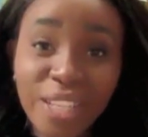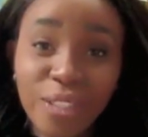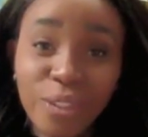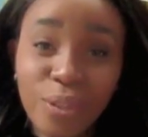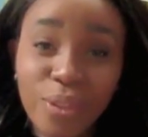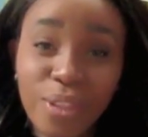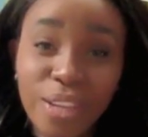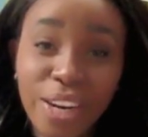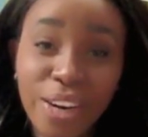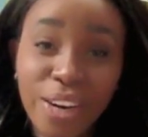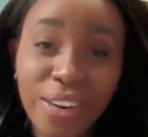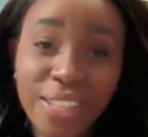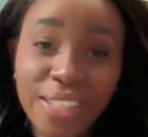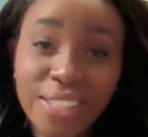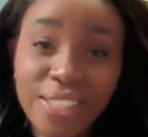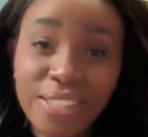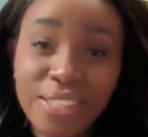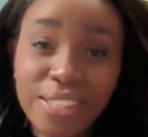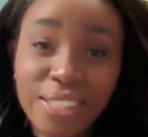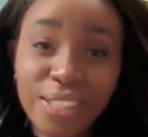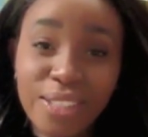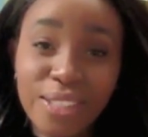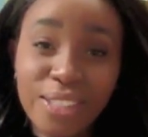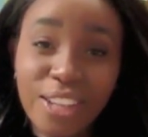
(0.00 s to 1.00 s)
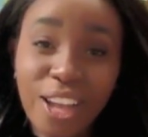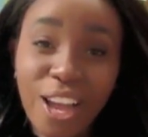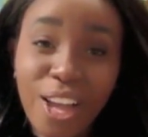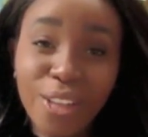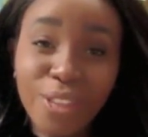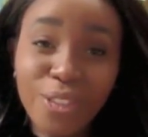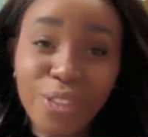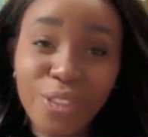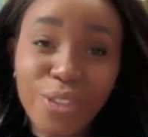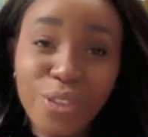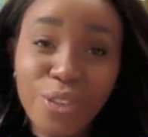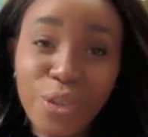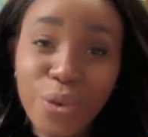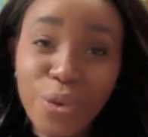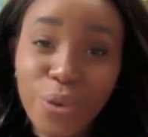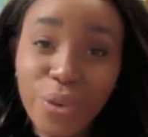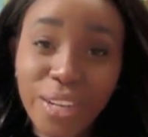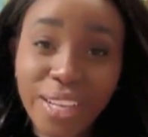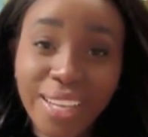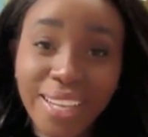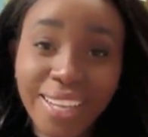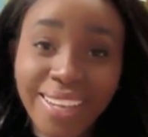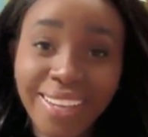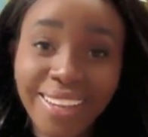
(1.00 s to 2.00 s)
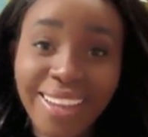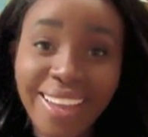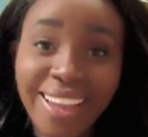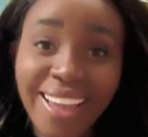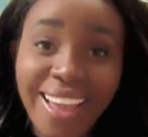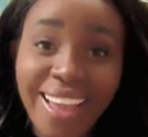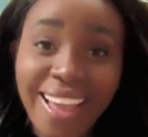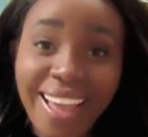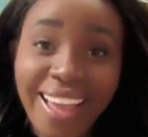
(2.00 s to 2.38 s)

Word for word: So there is this continuity